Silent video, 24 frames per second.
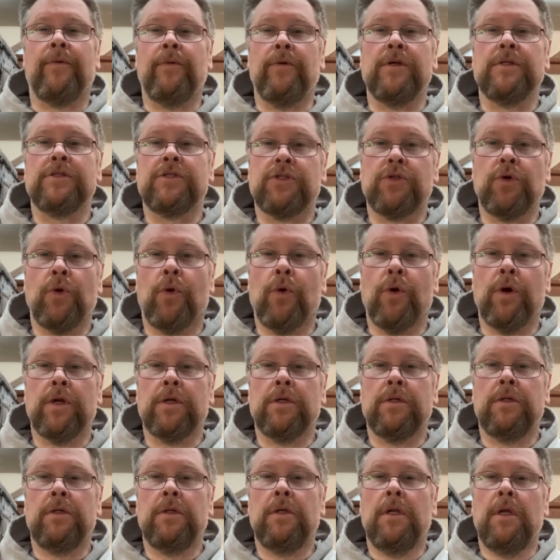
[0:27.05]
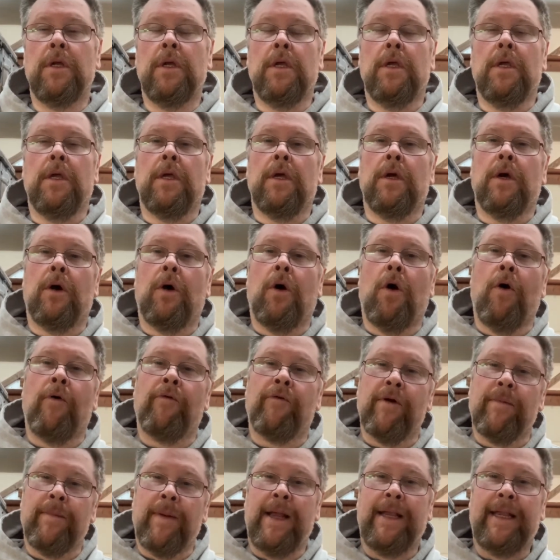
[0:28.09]
1 stored
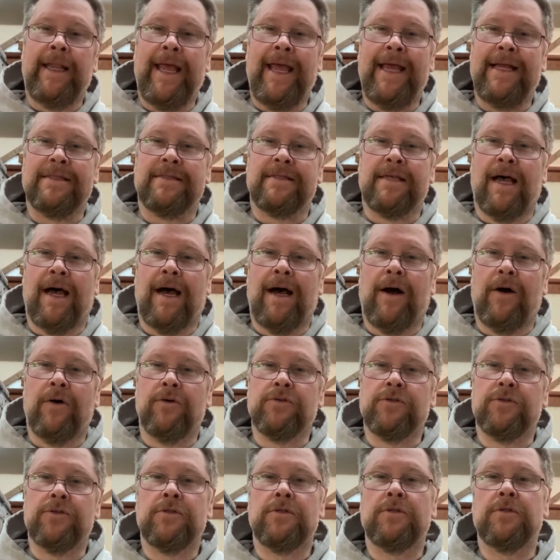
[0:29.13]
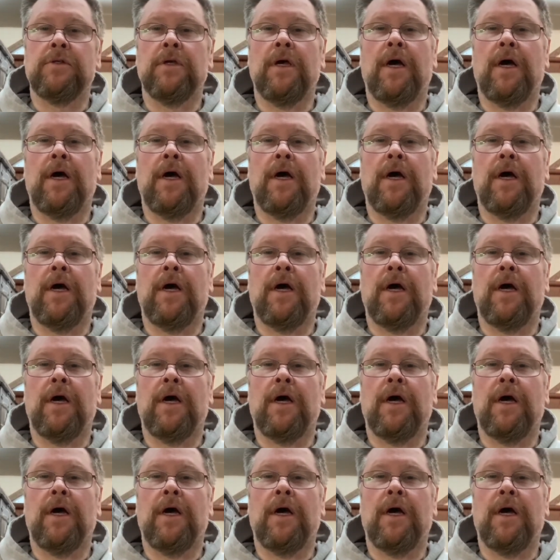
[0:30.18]
over at my dad's house.